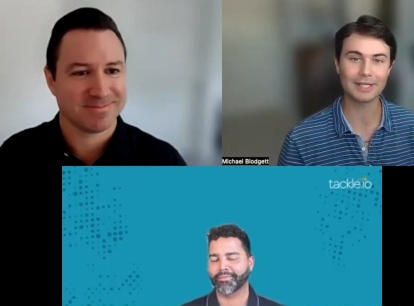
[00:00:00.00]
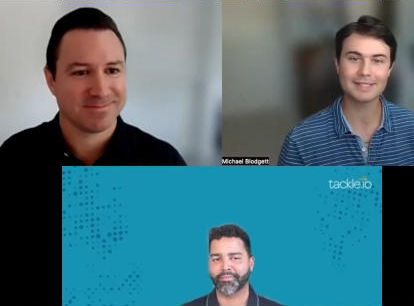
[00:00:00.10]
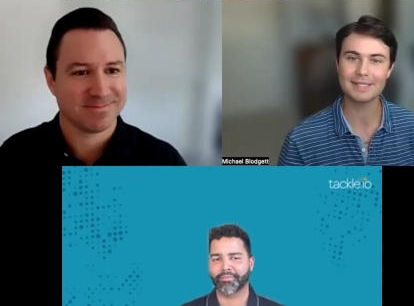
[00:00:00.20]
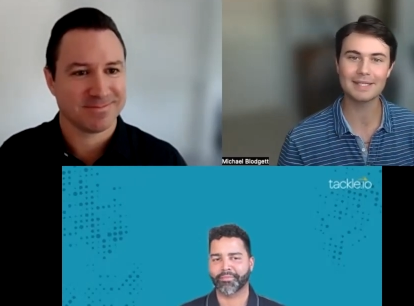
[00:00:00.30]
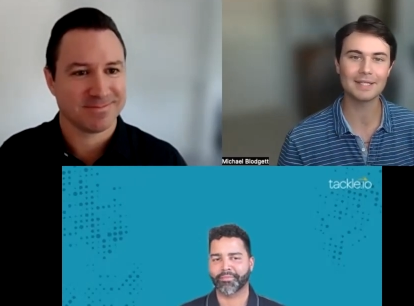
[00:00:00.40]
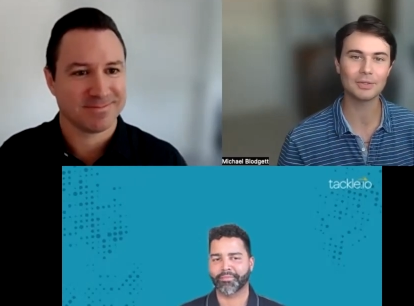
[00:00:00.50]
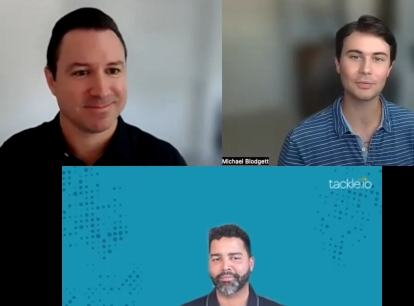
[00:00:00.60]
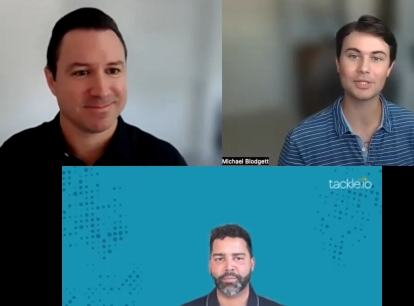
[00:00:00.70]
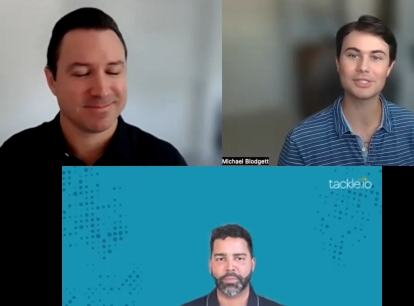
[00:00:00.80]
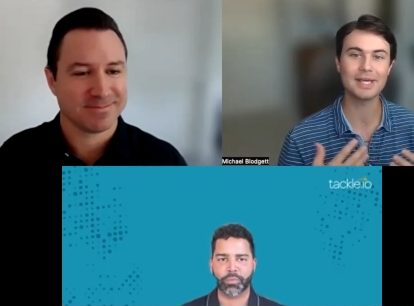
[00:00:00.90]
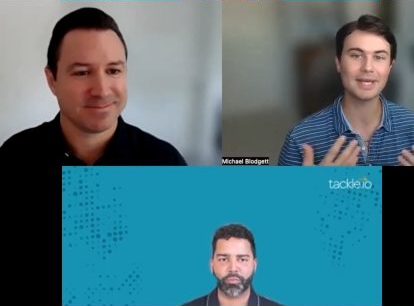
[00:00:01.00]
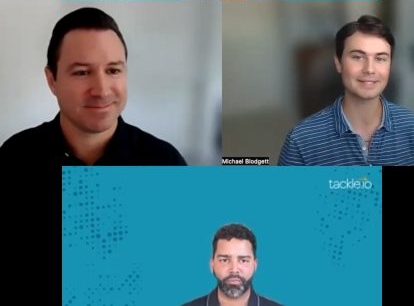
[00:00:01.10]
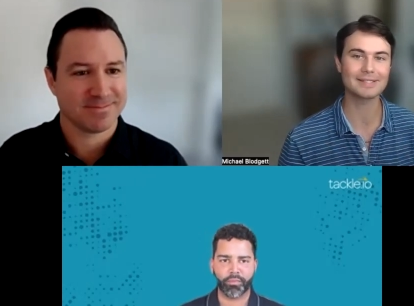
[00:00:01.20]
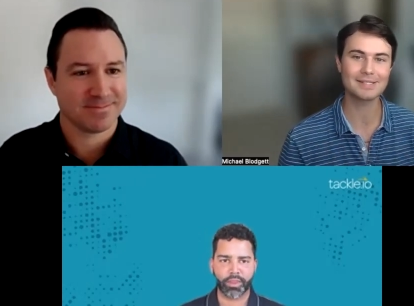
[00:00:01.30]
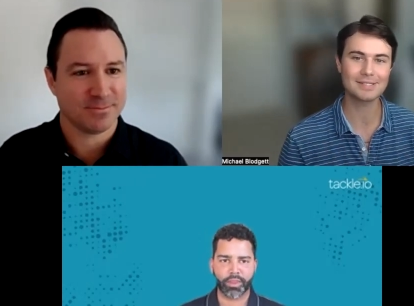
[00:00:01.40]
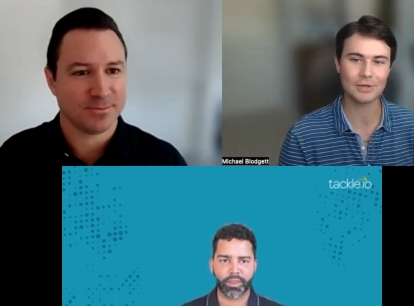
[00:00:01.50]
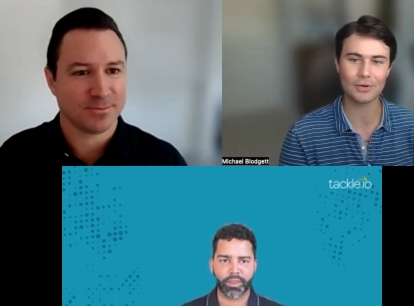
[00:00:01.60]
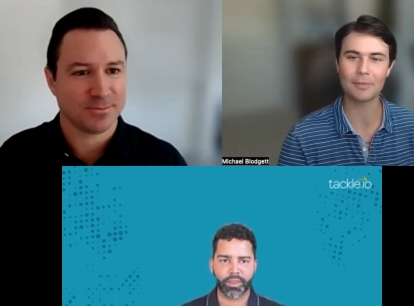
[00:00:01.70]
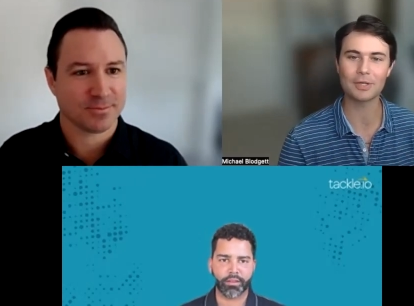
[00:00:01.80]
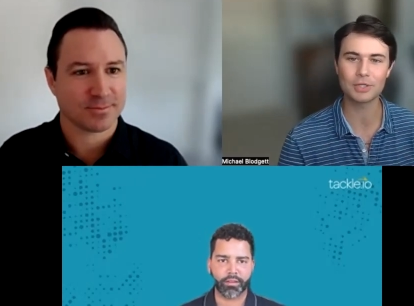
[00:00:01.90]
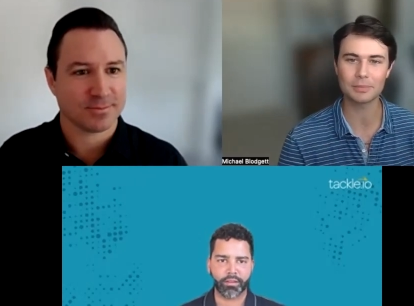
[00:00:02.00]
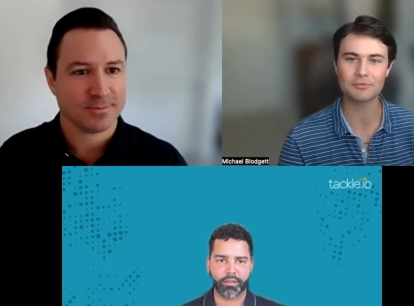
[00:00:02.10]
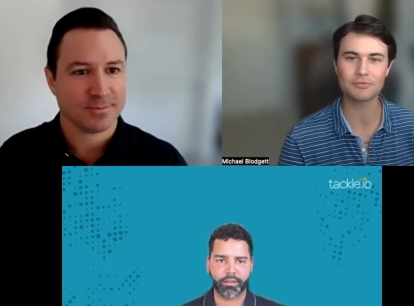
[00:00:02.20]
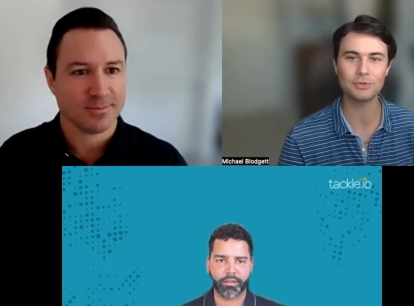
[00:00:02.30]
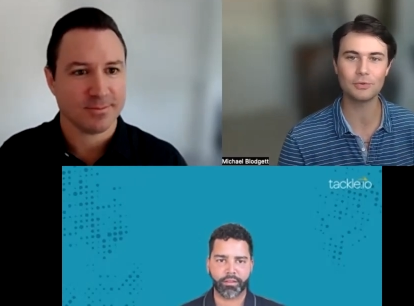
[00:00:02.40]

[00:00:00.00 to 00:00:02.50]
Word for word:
Speaker 1: attending, what's next? So, I'm going to drop a few